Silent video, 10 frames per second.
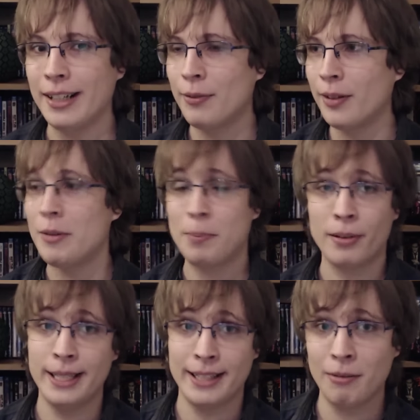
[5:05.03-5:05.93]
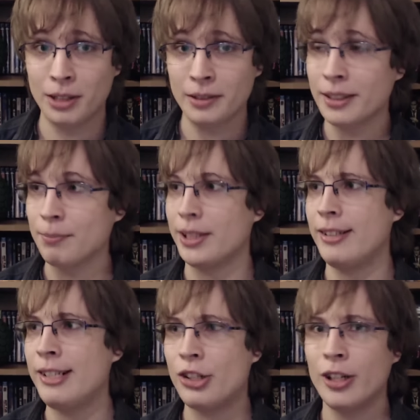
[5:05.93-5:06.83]
I thought that was pretty damn well done, because it
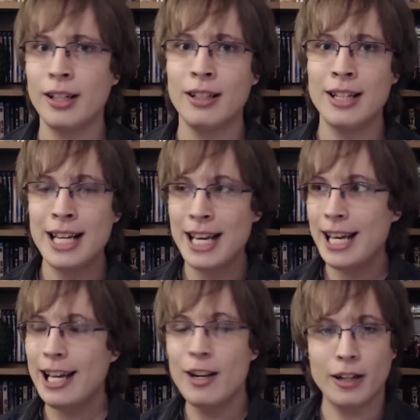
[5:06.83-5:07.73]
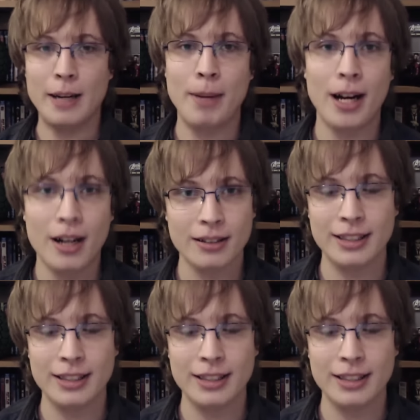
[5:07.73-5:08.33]
did show you, it looked like a past.